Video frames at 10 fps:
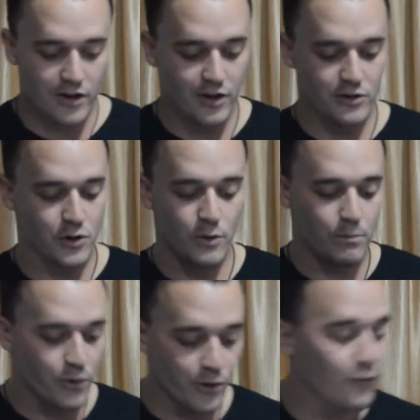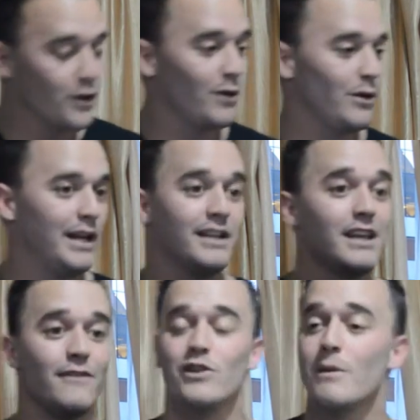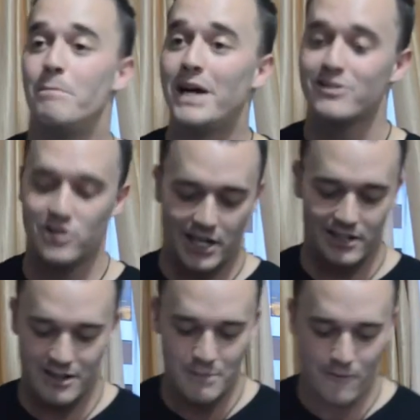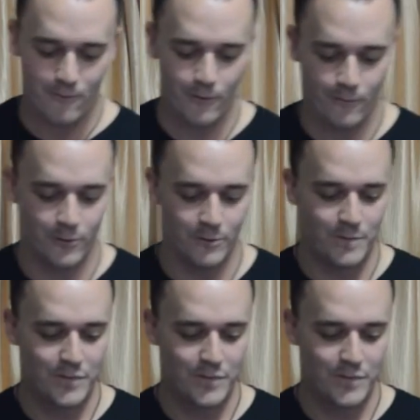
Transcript: you, to improve you, and give you the best chance to be fruitful.